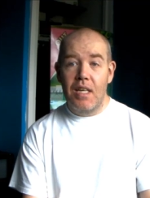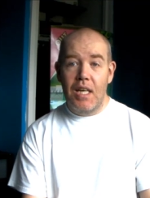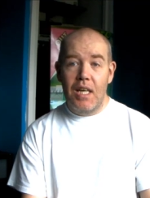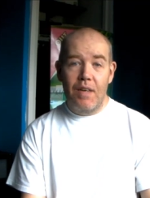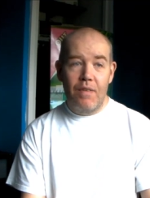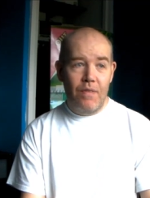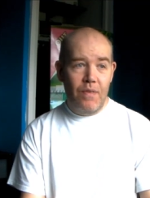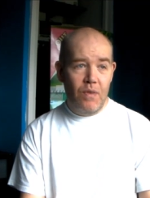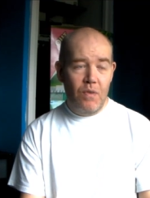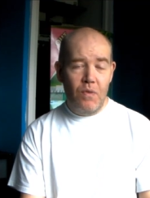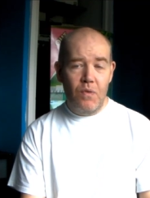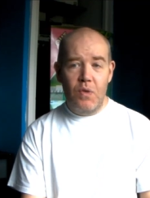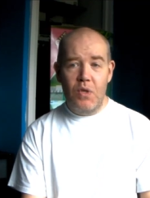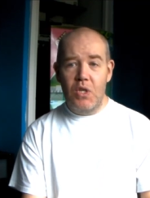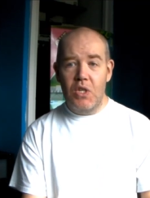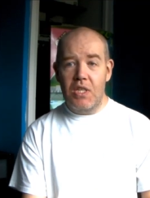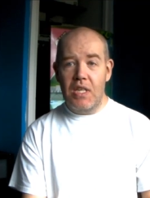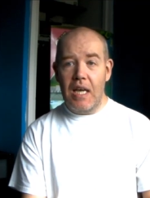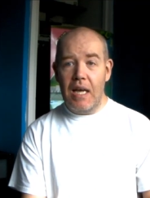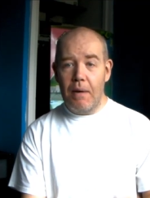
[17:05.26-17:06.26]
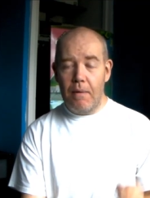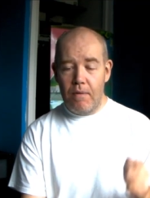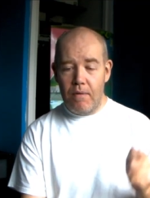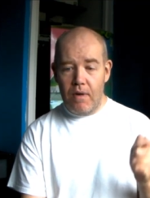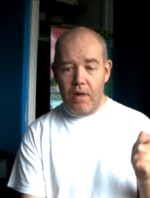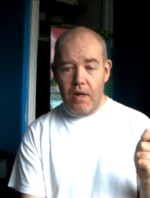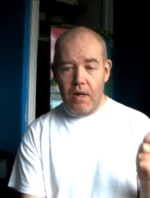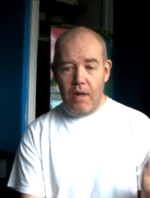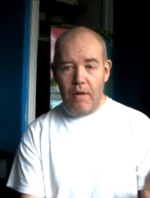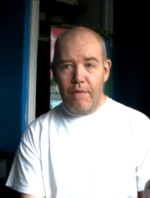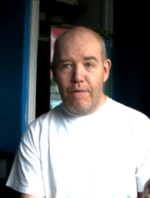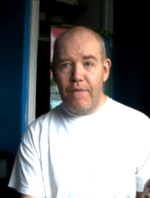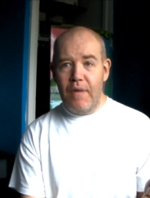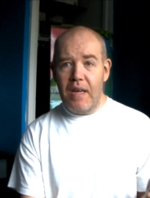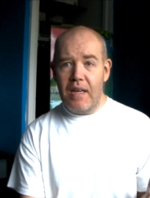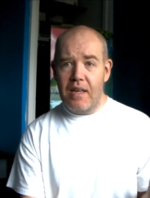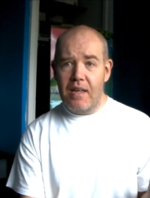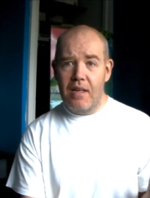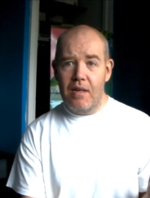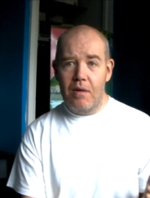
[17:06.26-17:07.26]
If you just get
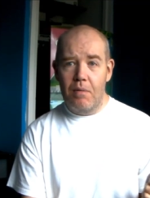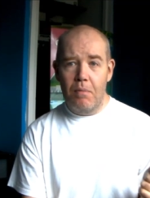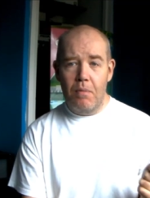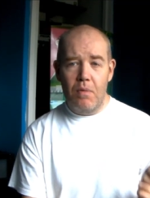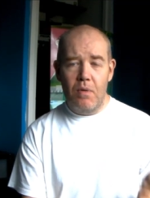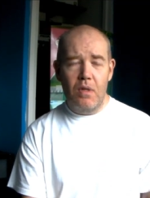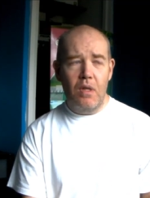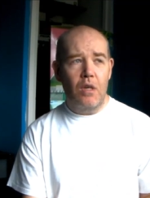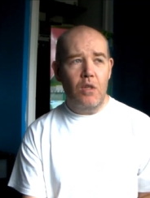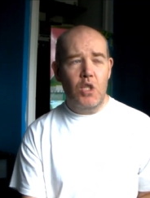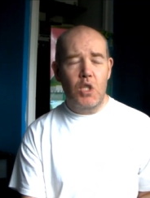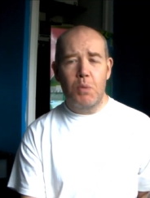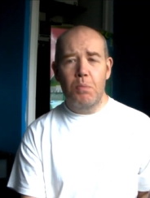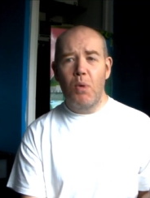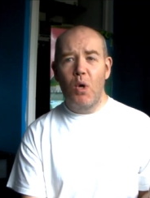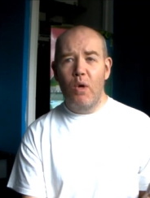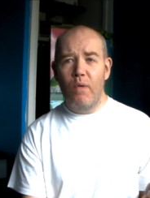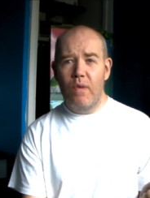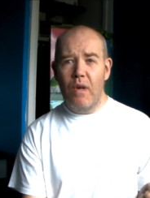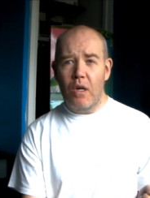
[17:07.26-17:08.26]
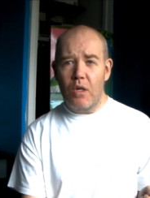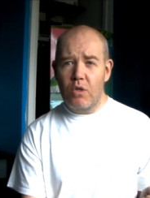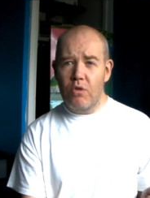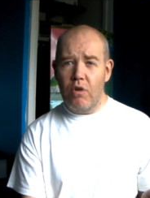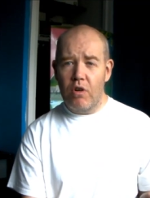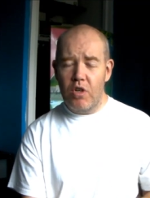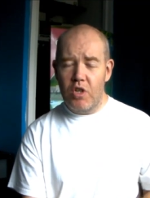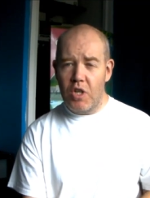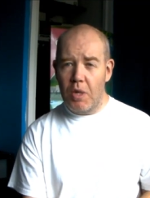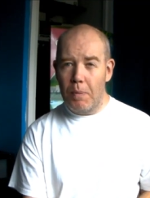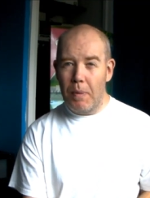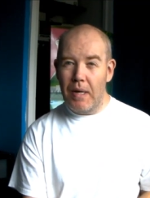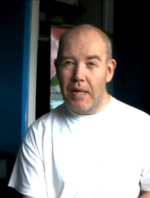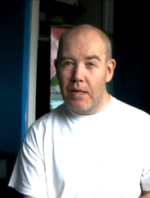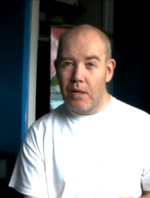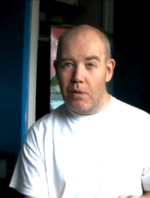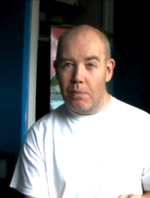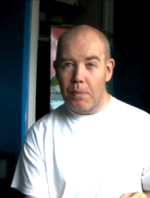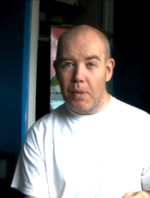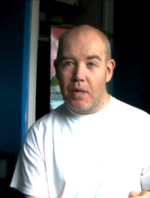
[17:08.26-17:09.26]
thick, like smooth, not crunchy
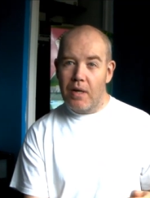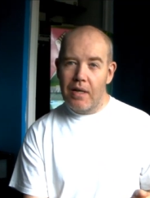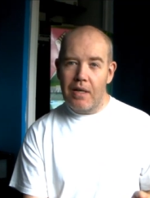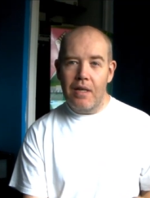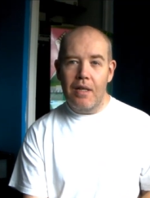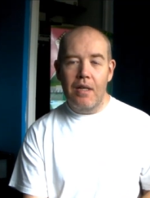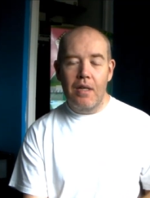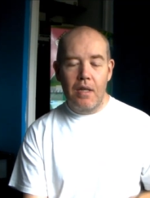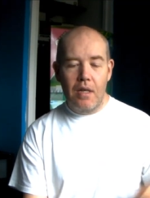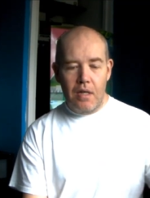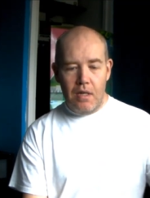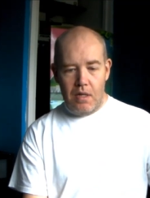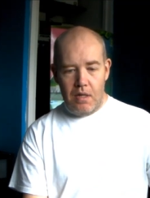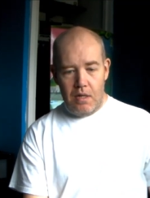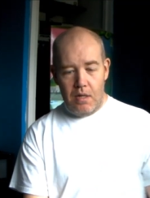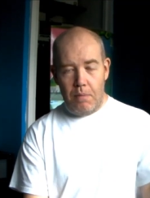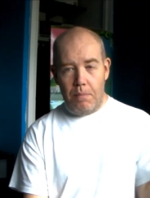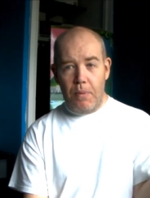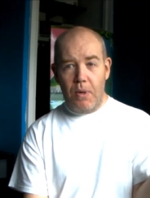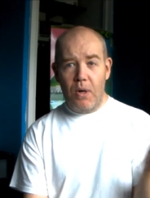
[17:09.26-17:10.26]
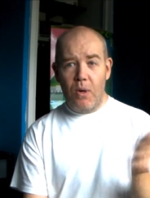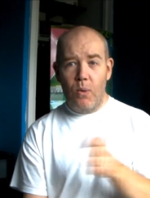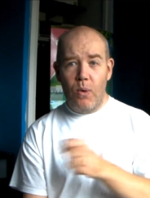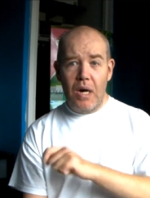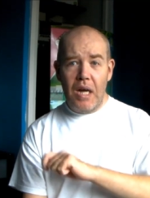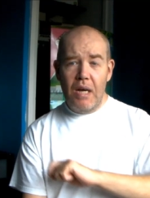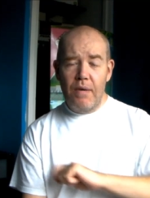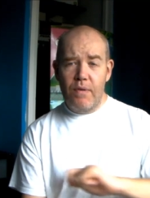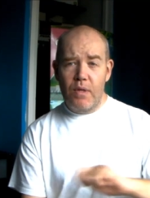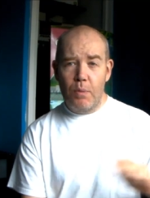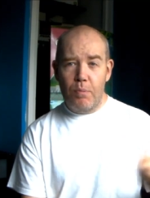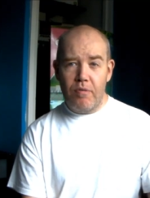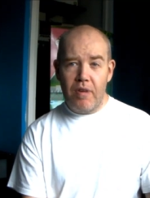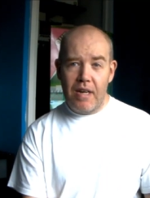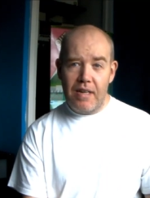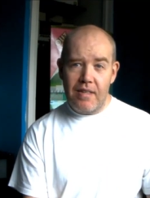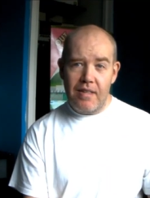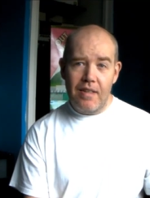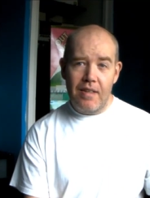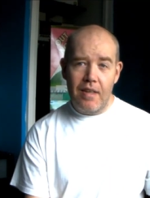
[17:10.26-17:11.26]
peanut butter, put it all over the
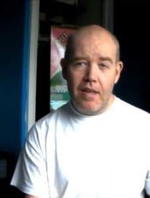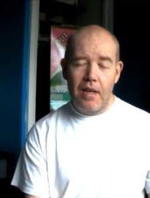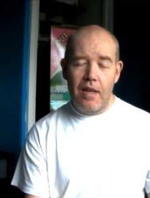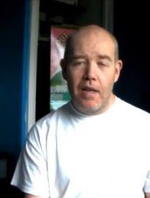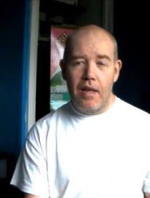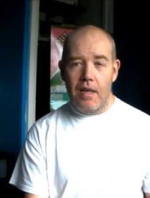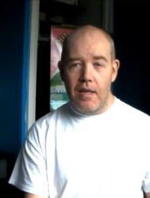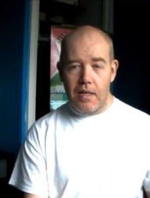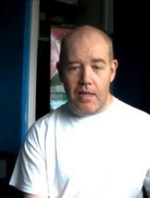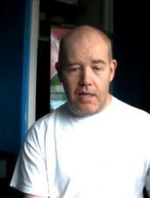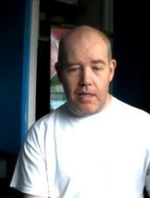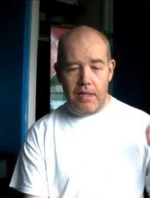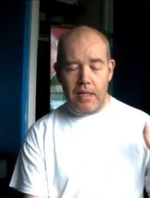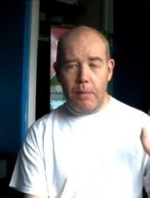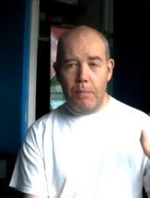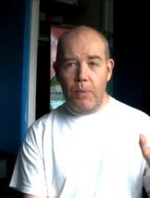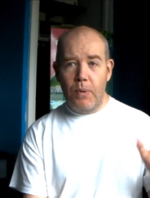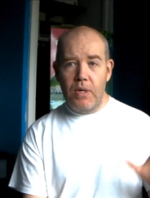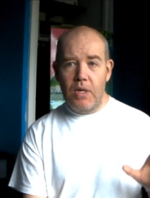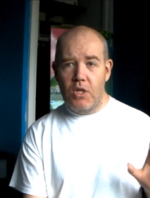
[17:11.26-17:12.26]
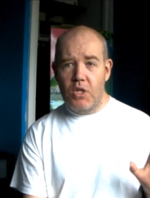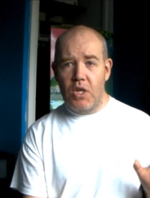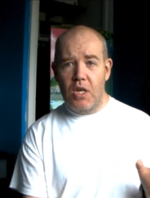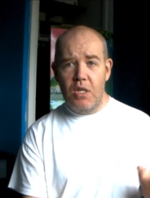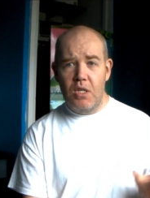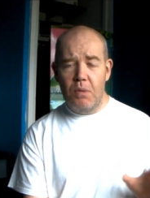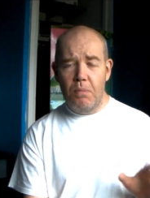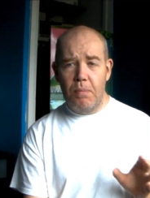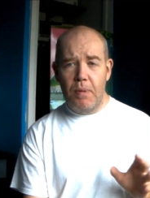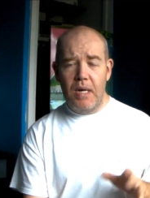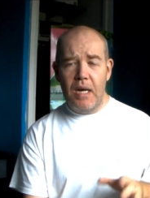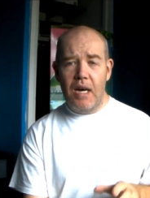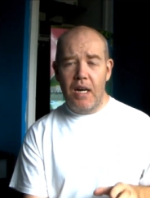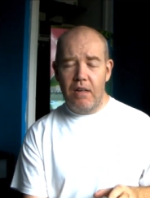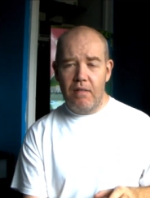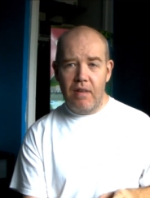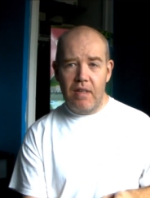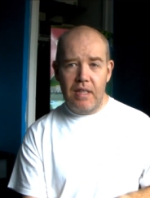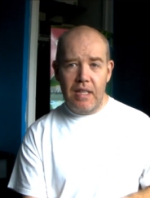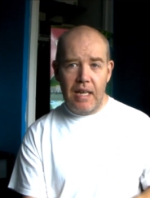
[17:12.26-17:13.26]
bread, and then put your cheese and
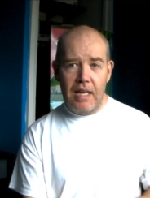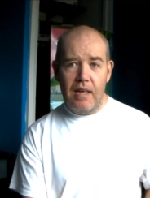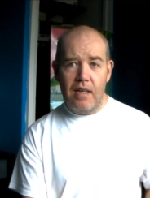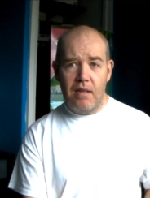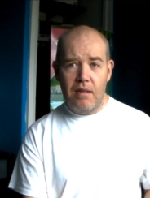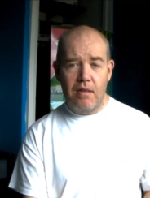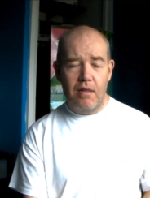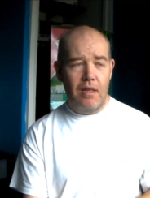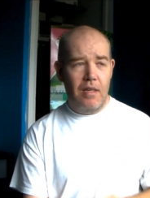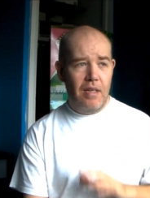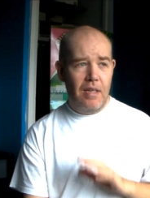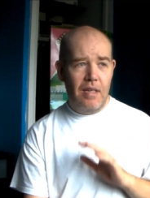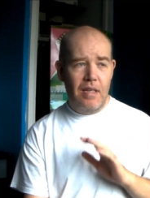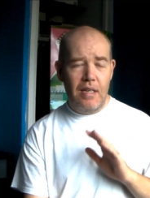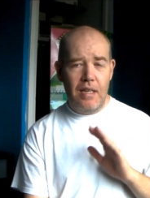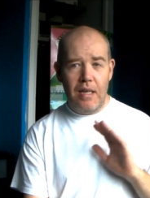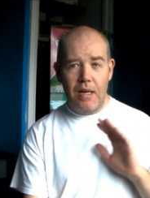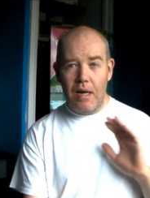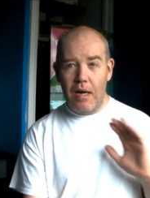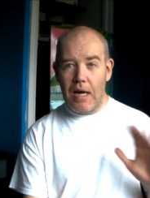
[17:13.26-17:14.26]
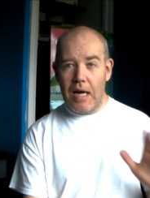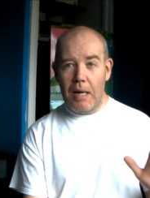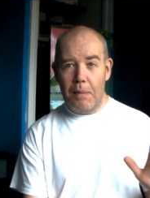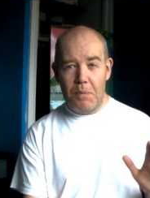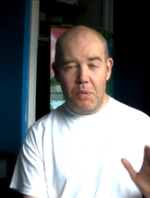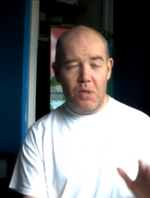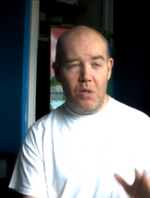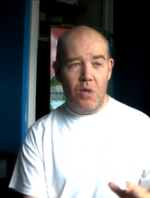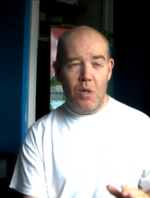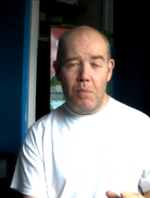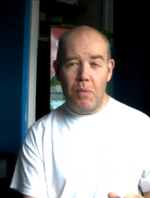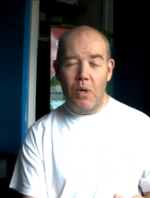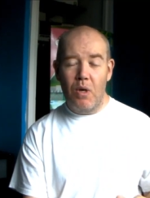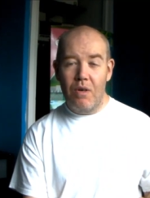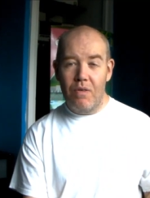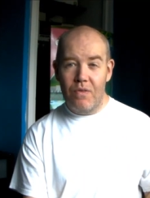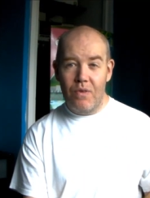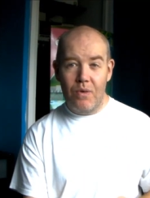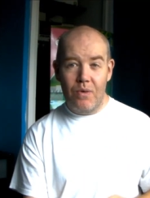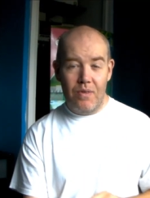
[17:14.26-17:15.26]
banana in there. Absolutely
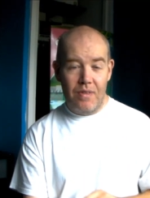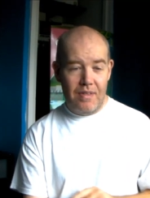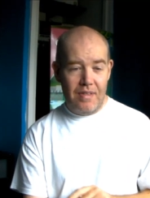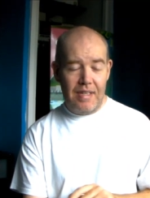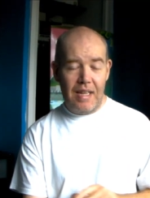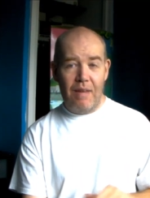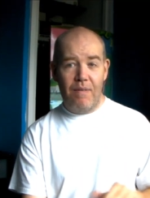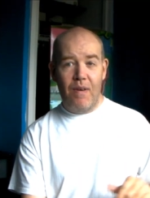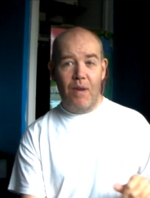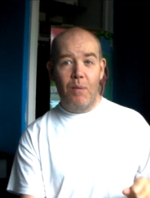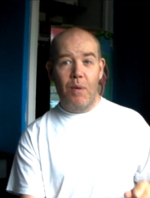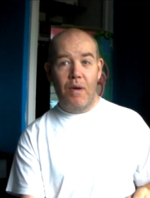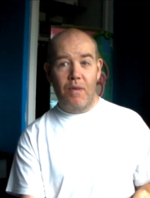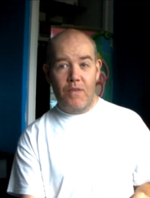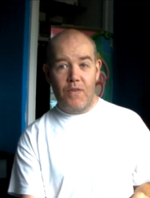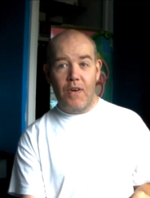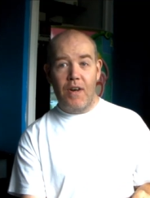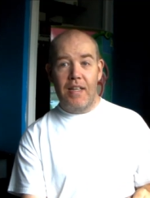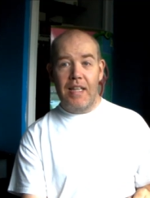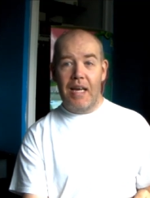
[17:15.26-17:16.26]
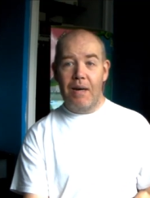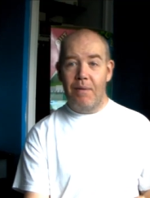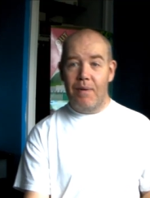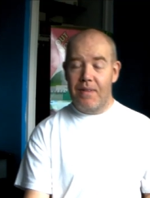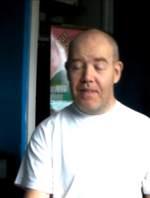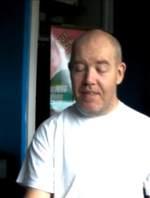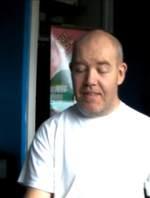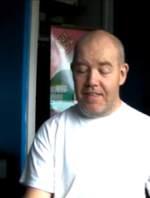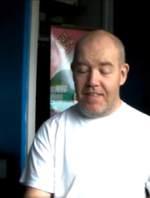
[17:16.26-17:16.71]
beautiful. Definitely worth trying that one.